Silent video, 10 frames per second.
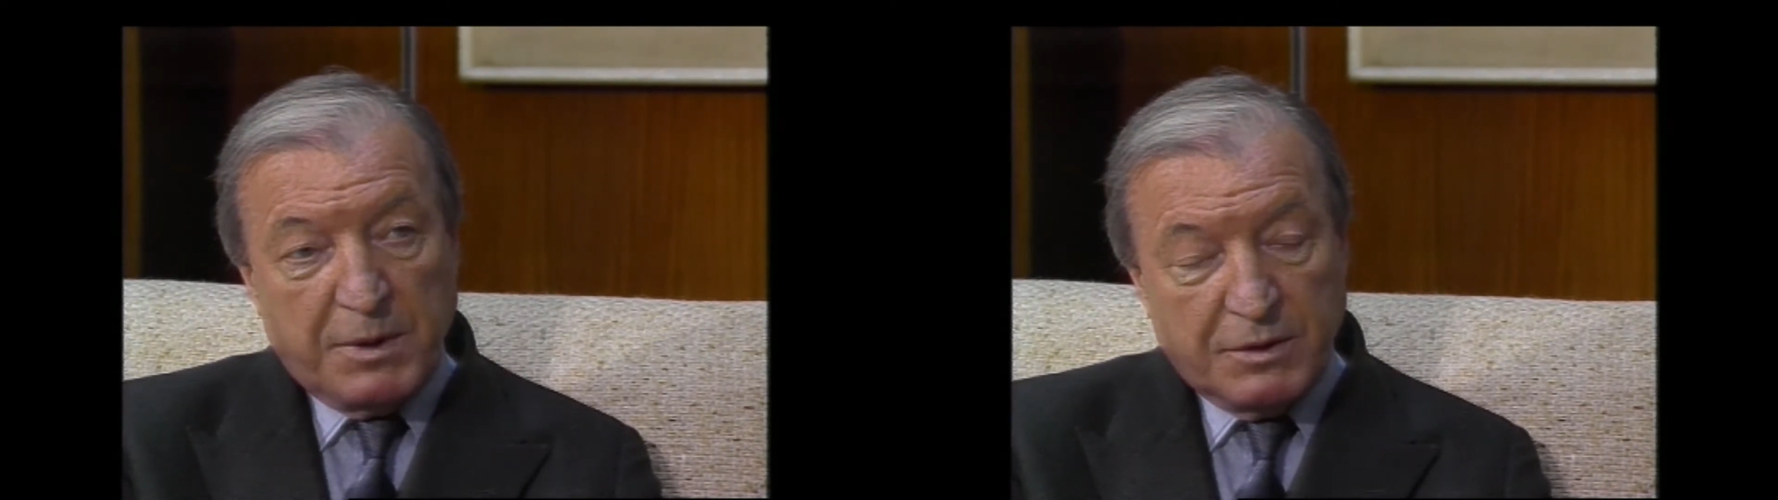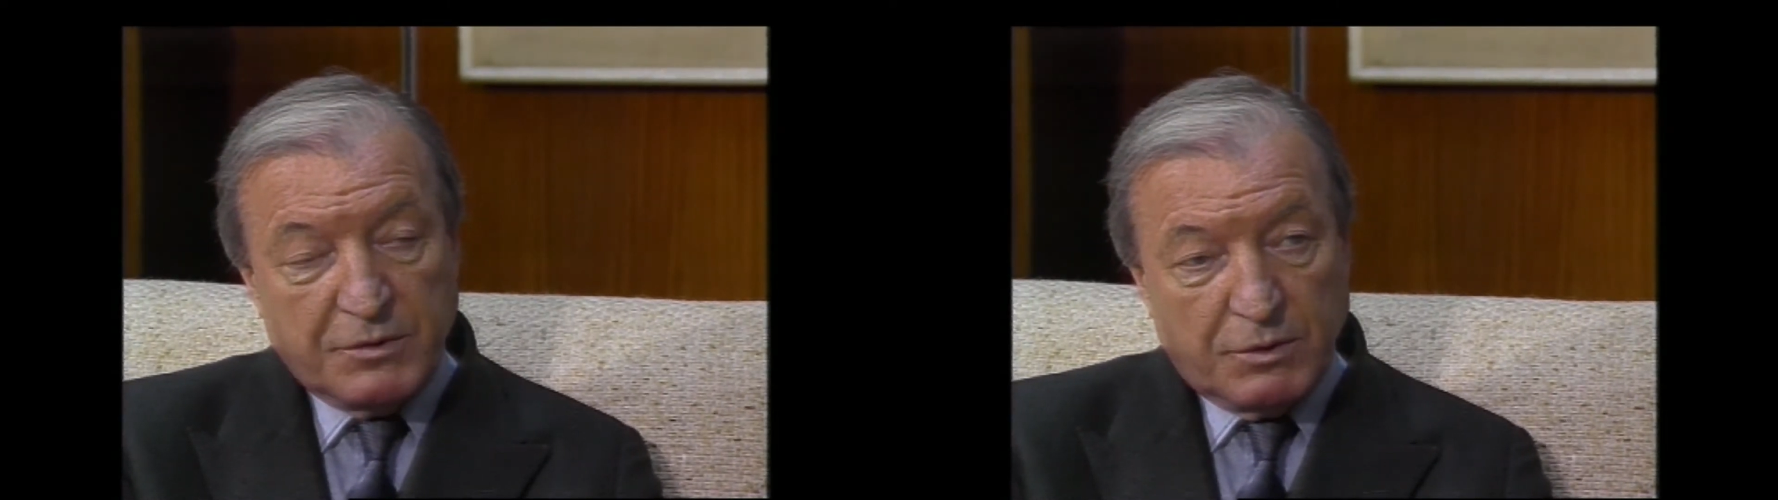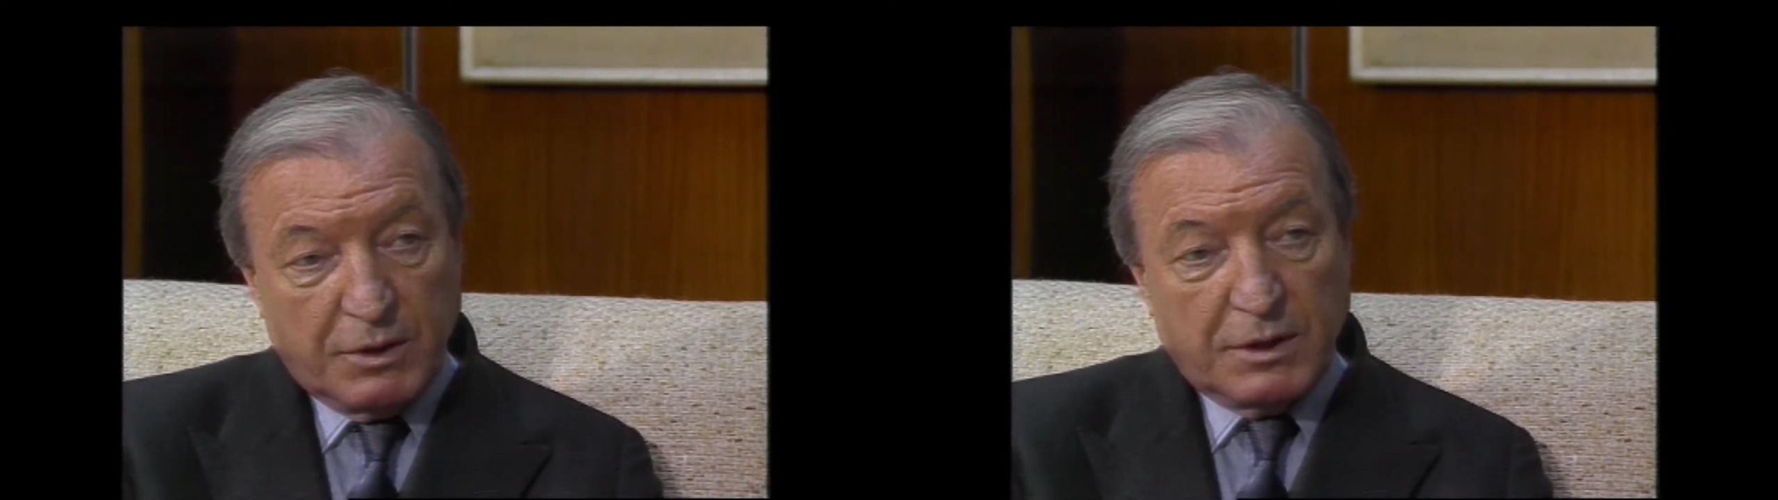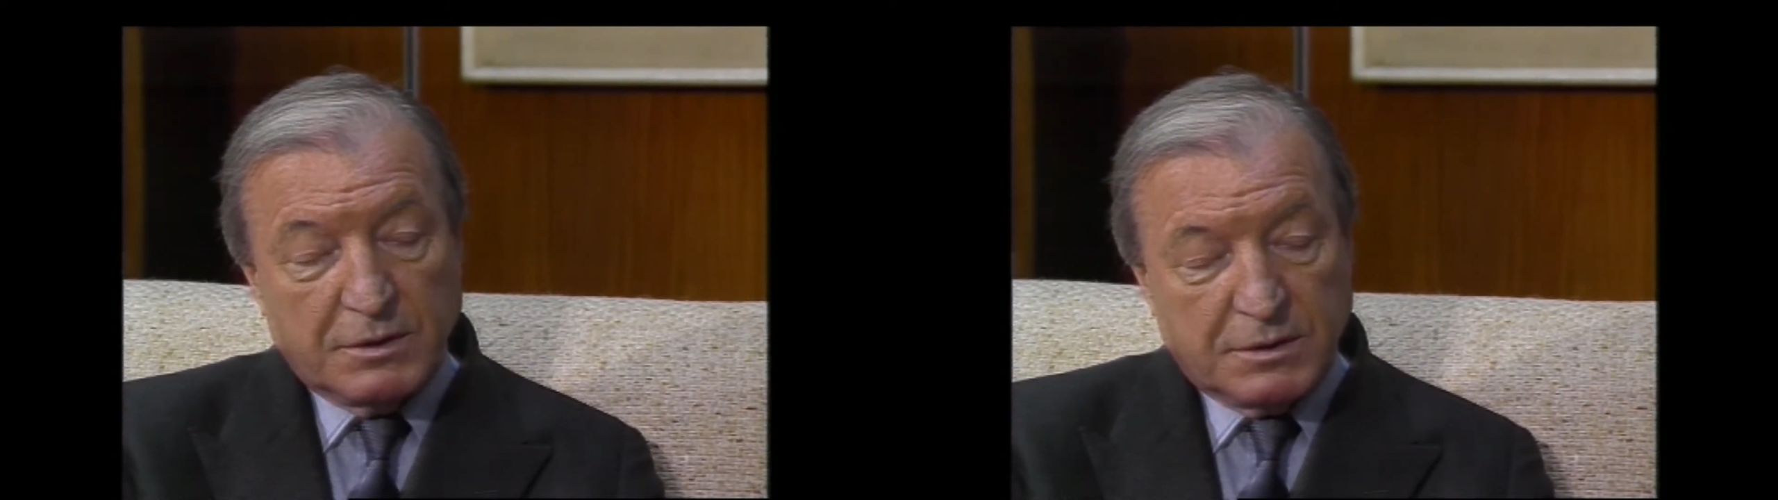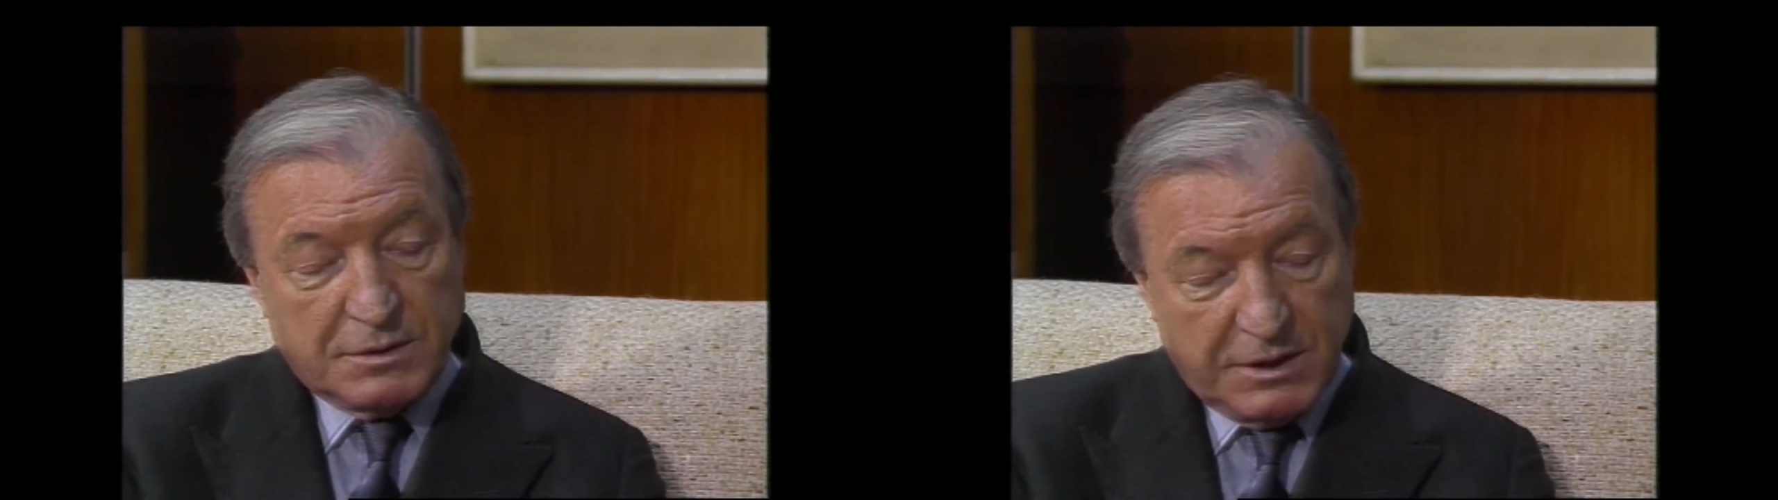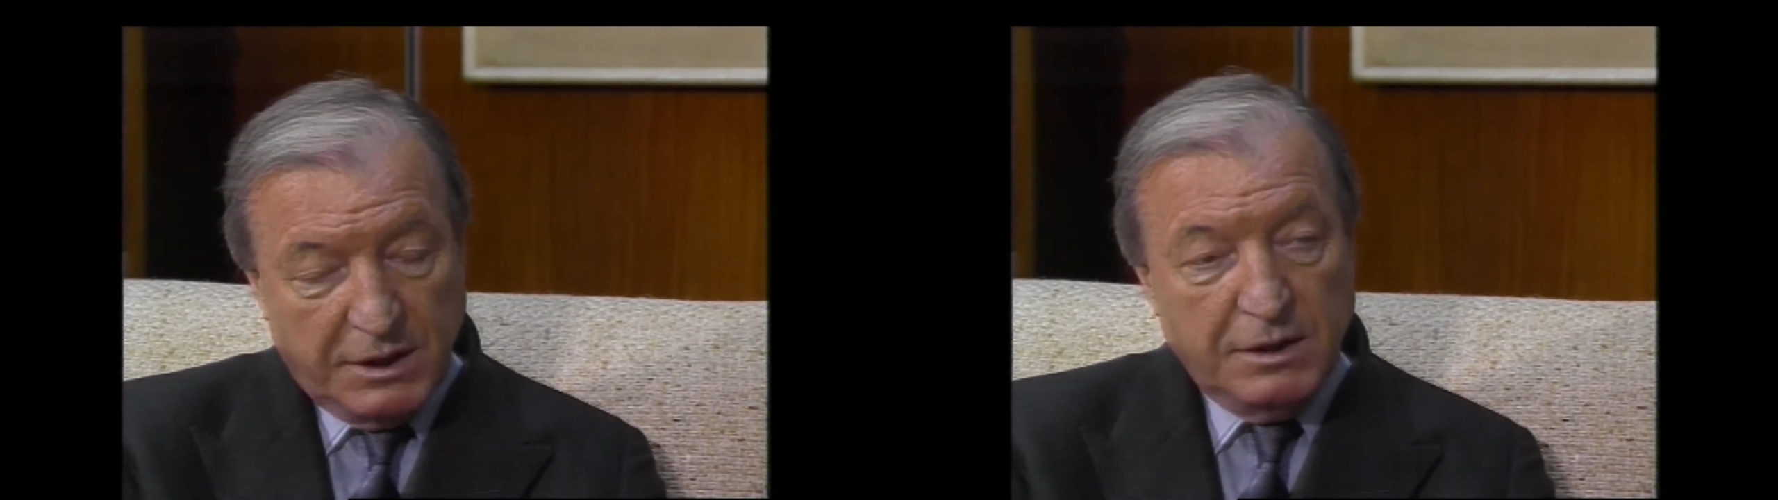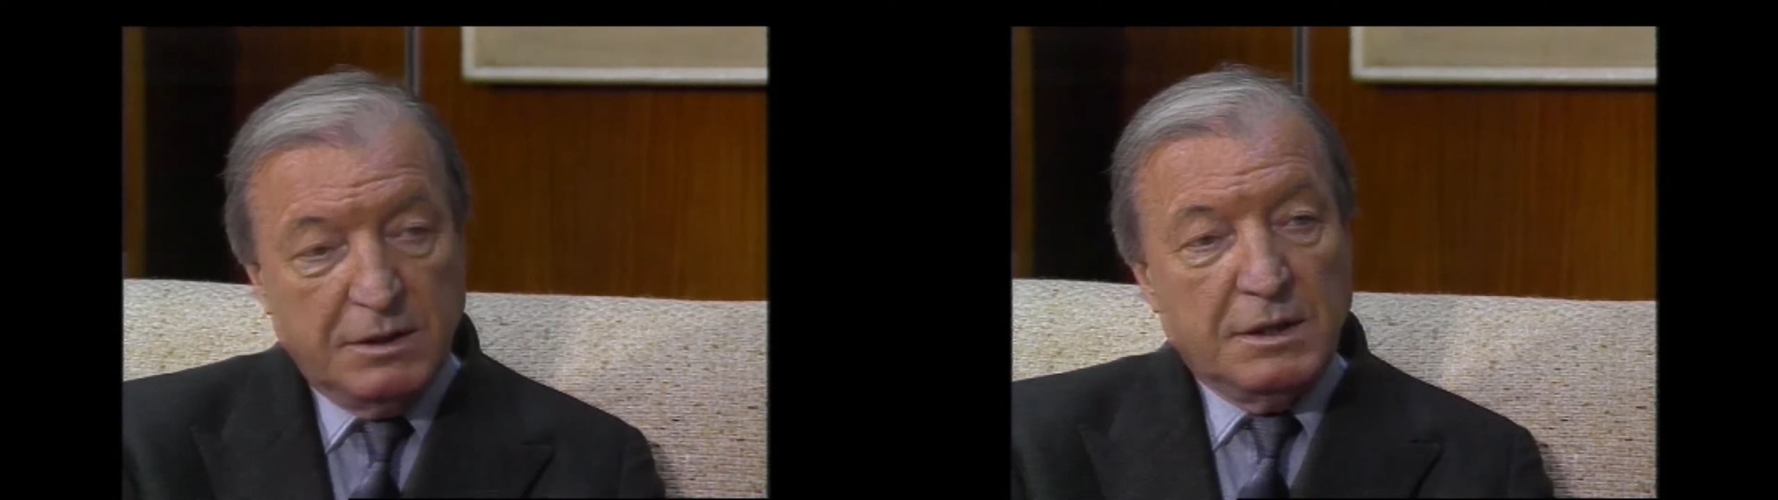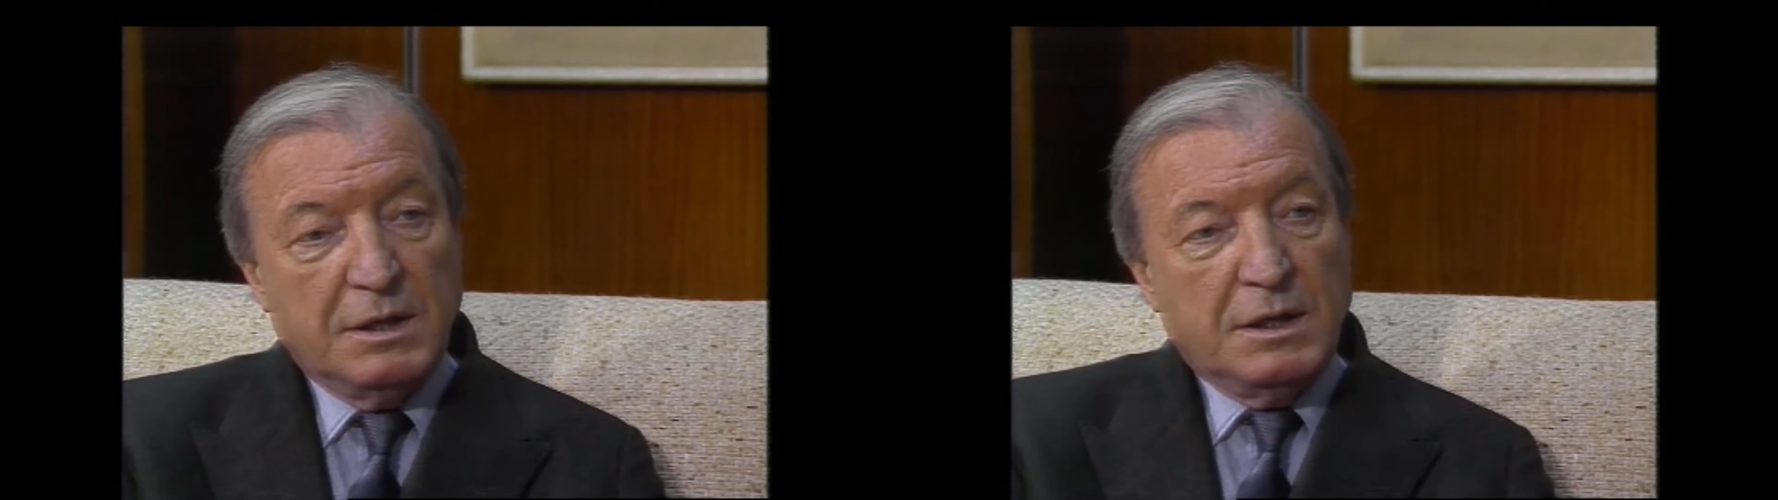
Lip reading: Perestroika succeed,